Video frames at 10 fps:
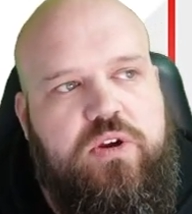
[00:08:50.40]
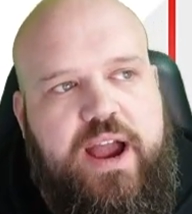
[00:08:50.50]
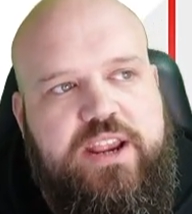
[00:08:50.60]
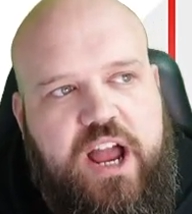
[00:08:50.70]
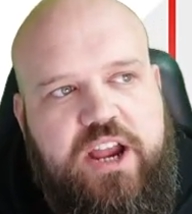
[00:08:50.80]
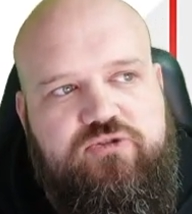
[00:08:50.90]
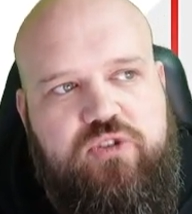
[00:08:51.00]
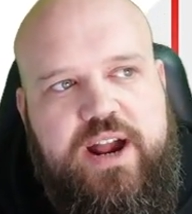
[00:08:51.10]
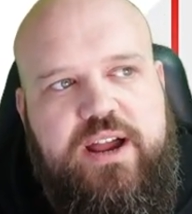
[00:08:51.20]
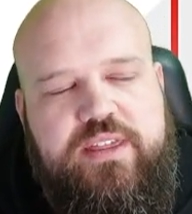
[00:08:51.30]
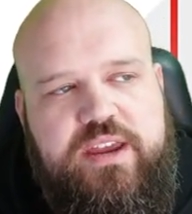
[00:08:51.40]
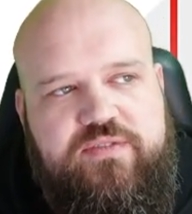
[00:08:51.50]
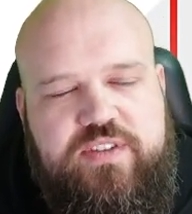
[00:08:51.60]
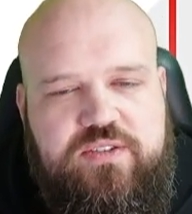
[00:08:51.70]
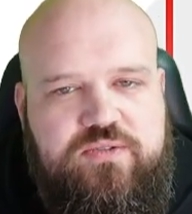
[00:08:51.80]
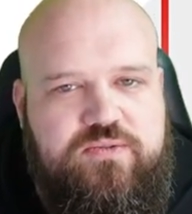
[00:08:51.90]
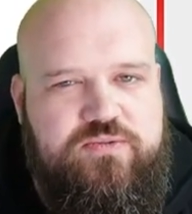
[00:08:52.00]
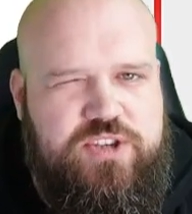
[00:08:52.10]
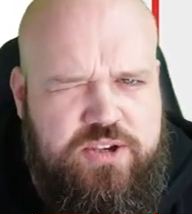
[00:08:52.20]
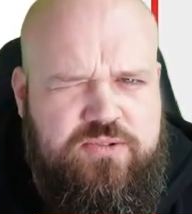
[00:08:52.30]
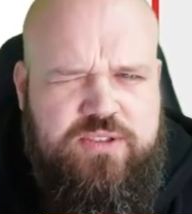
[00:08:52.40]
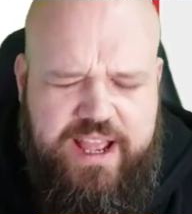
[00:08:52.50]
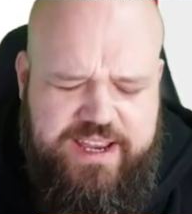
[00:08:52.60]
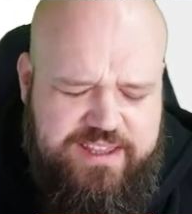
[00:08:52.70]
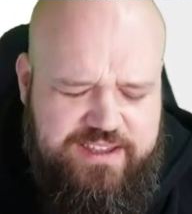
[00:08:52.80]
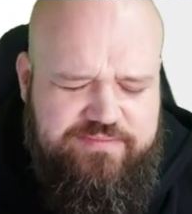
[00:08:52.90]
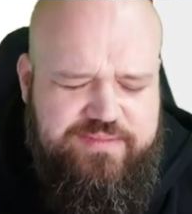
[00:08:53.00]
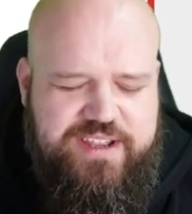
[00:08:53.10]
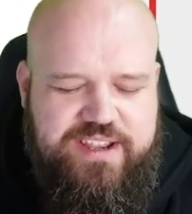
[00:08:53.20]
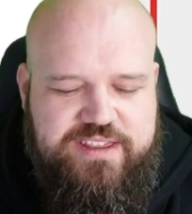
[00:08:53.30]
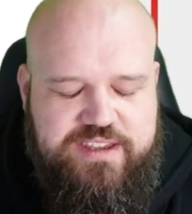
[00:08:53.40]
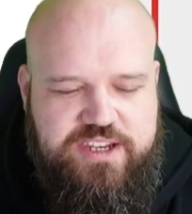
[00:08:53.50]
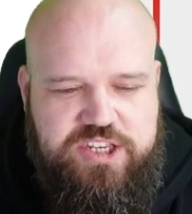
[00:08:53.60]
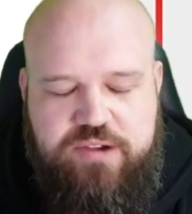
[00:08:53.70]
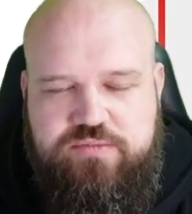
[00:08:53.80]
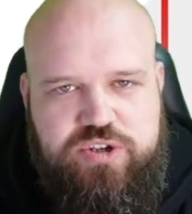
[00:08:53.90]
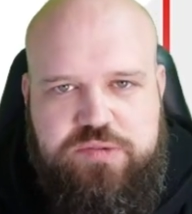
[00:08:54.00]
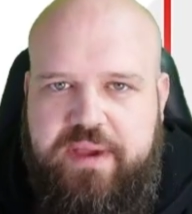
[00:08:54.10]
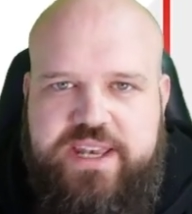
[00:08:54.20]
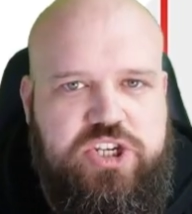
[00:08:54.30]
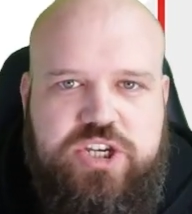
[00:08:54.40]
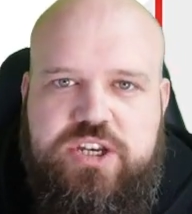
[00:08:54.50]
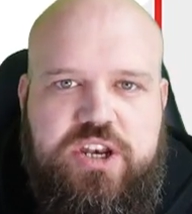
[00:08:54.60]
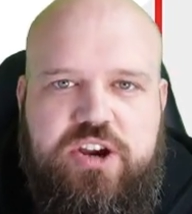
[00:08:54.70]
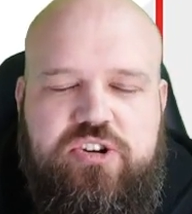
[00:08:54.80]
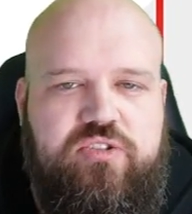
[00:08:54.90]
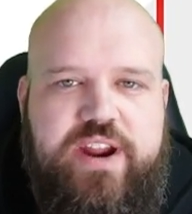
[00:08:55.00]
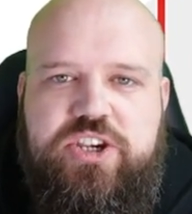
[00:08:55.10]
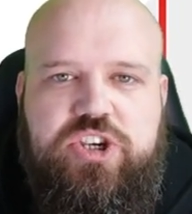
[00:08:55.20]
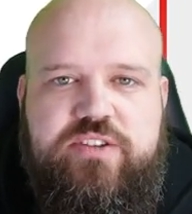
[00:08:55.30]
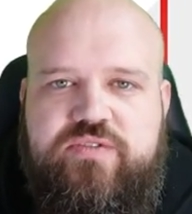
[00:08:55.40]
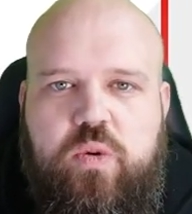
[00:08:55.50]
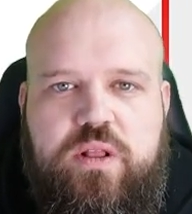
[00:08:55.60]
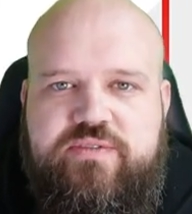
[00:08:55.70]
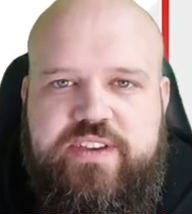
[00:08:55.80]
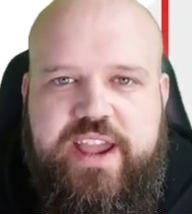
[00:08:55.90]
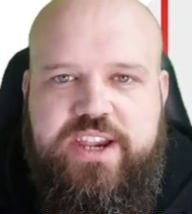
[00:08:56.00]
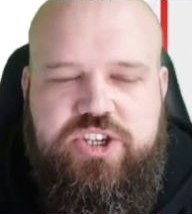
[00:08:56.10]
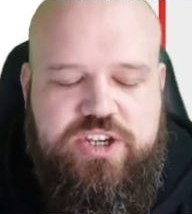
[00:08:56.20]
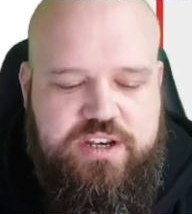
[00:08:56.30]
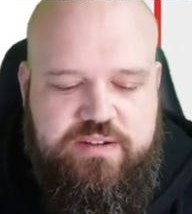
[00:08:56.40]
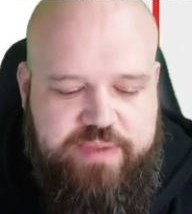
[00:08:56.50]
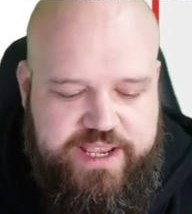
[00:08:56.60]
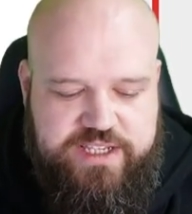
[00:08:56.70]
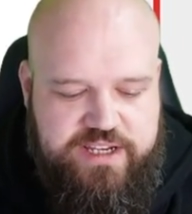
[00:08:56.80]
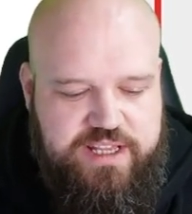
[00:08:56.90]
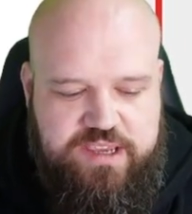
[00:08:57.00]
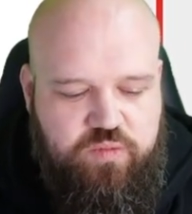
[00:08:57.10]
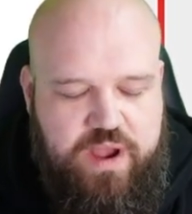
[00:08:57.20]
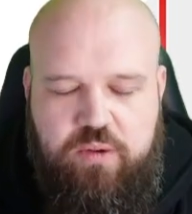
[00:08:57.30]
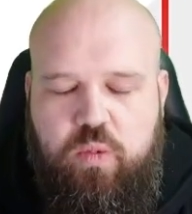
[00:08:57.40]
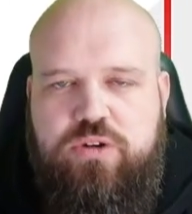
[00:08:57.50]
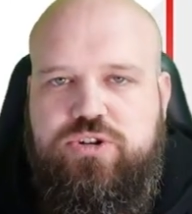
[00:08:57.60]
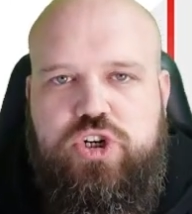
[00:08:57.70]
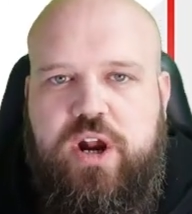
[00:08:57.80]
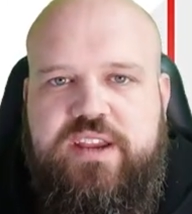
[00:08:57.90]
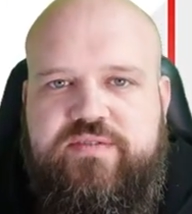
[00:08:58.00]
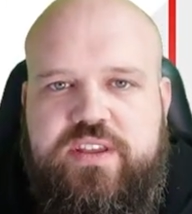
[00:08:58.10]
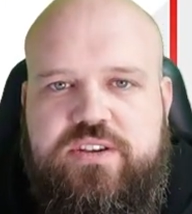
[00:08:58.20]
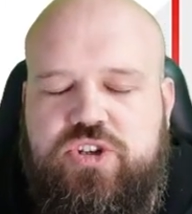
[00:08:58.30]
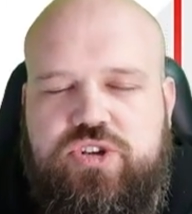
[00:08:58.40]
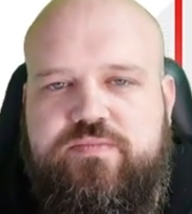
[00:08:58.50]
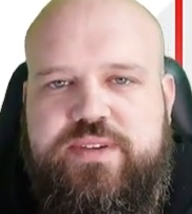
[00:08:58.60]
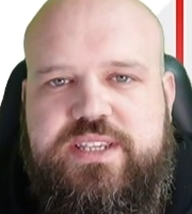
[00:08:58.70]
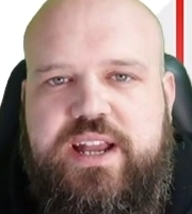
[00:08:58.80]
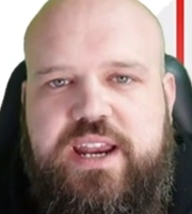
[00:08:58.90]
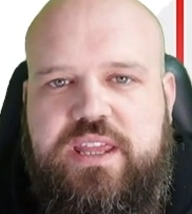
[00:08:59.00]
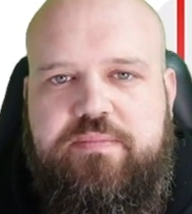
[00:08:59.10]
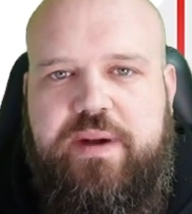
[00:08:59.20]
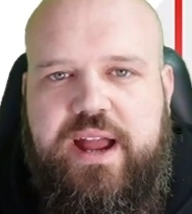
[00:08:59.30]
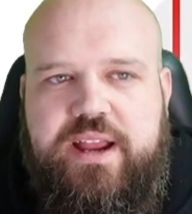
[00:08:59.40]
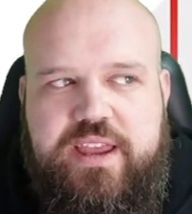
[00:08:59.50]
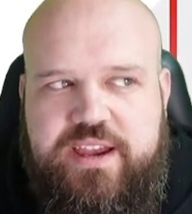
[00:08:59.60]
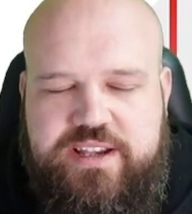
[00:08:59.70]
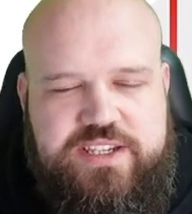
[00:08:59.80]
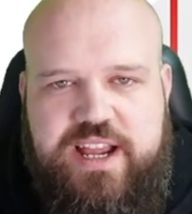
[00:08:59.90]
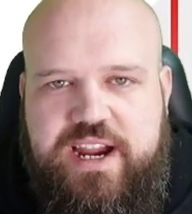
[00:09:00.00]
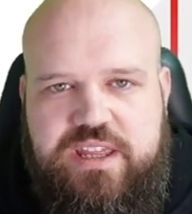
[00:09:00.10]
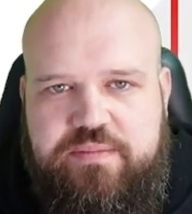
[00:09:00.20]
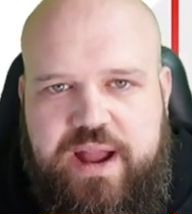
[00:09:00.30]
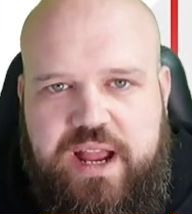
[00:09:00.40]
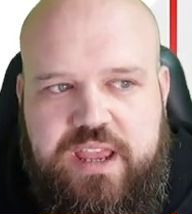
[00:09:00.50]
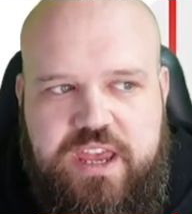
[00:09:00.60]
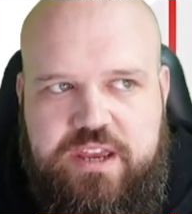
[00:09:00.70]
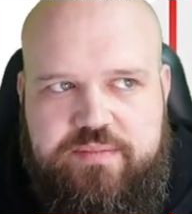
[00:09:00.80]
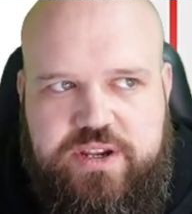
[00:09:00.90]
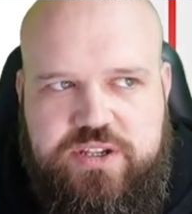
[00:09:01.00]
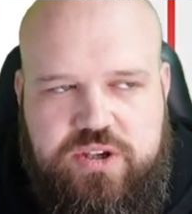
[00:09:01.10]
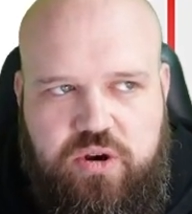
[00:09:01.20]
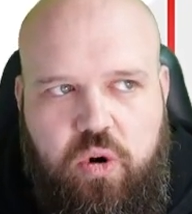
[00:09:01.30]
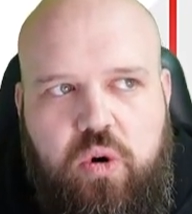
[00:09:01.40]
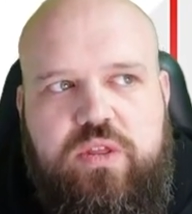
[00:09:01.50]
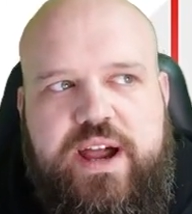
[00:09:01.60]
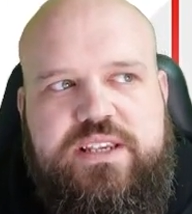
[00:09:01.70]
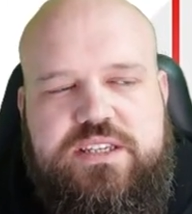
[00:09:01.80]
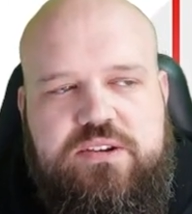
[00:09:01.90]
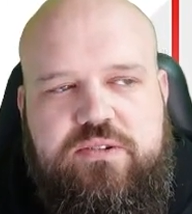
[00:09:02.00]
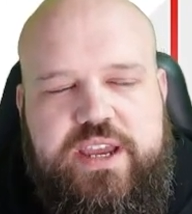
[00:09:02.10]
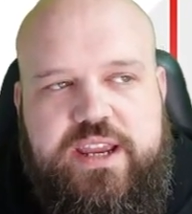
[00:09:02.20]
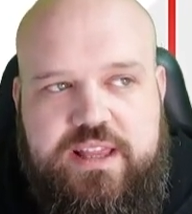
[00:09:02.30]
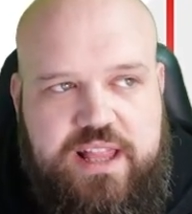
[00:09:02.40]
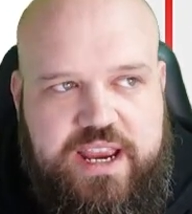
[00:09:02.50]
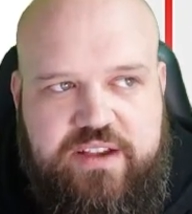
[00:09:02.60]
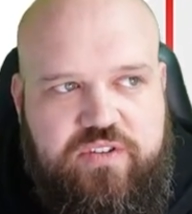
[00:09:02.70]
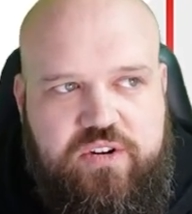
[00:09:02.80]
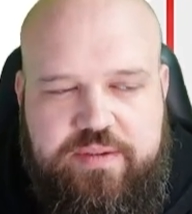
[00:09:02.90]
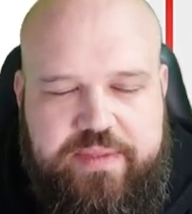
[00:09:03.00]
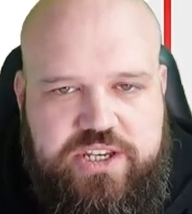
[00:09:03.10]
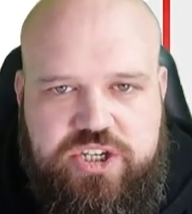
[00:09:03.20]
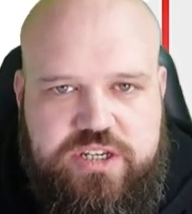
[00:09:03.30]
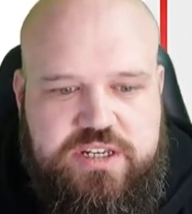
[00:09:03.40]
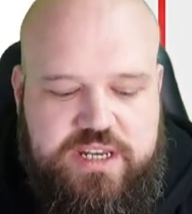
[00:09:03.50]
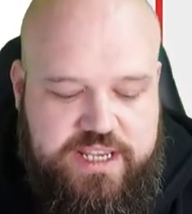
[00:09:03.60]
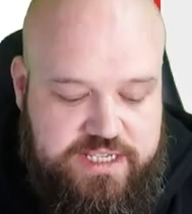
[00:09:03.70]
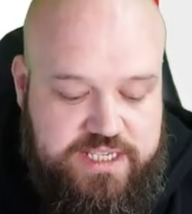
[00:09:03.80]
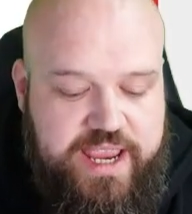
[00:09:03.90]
I'd rather, if you do like them, that you don't just mention a correction of qualification, basically, where one driver that shouldn't be starting at the back has started at the back. Because all that's doing, like I've already mentioned, is